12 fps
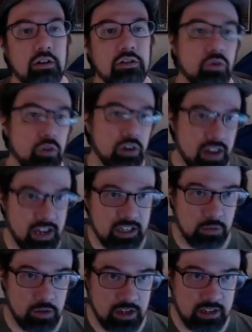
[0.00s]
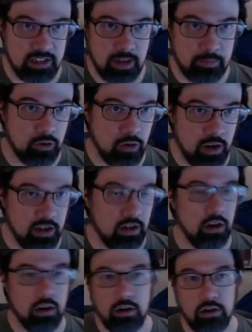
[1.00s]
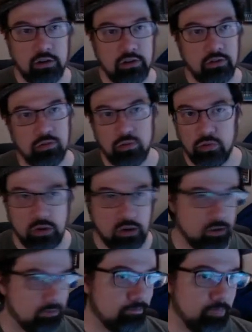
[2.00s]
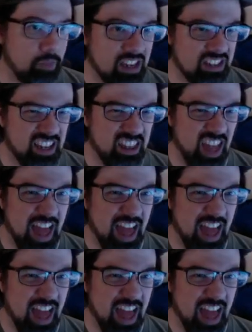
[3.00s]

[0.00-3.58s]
or yes, we accept credit card, or things like that.